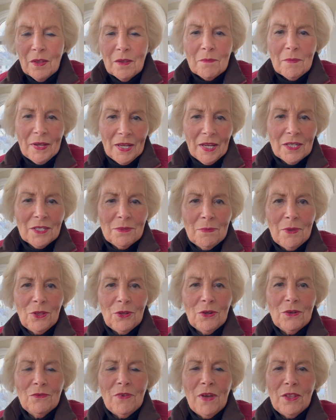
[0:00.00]
my ex-mother
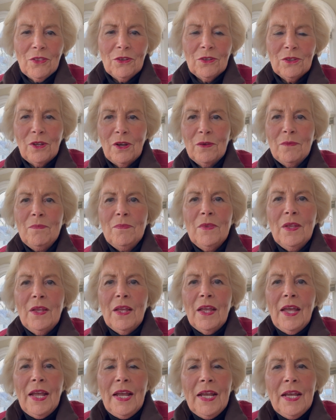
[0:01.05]
and father-in-law.
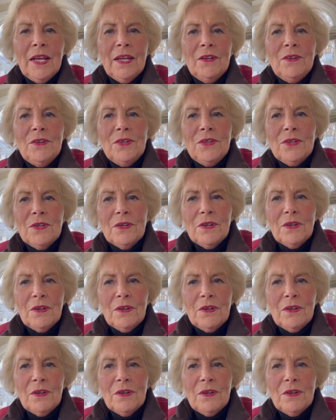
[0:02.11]
And